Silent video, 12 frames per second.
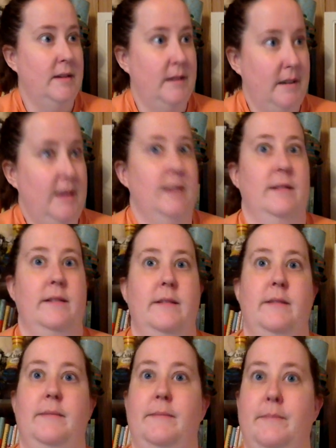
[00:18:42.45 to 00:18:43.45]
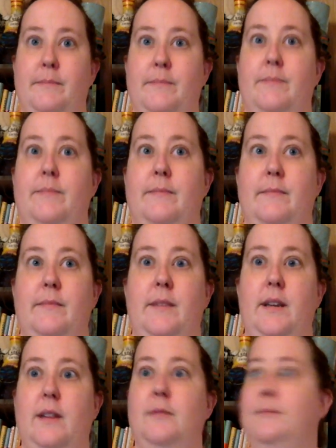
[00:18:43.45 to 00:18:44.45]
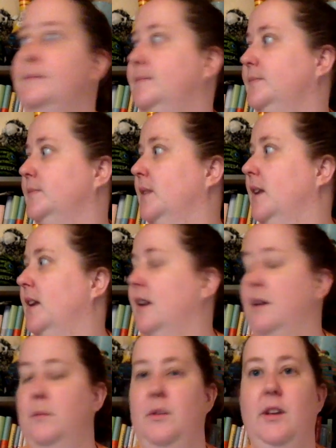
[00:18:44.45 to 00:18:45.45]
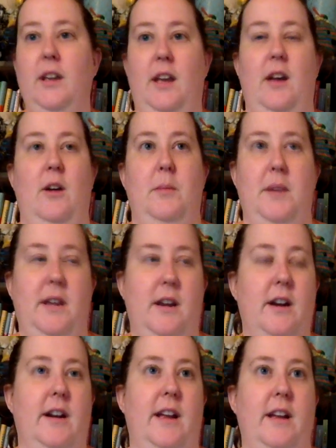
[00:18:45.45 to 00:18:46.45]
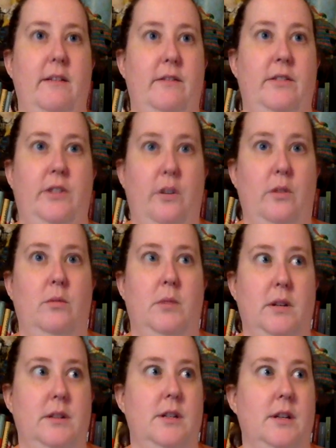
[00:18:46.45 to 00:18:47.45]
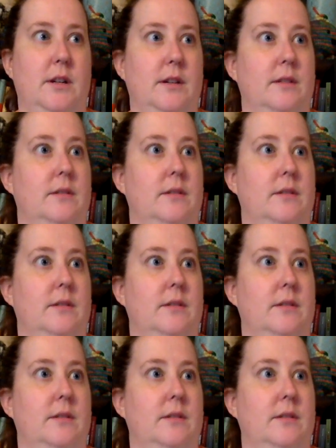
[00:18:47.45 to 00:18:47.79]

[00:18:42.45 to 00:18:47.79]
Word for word: yeah, yeah, looking at all my yarn, I have so much yarn,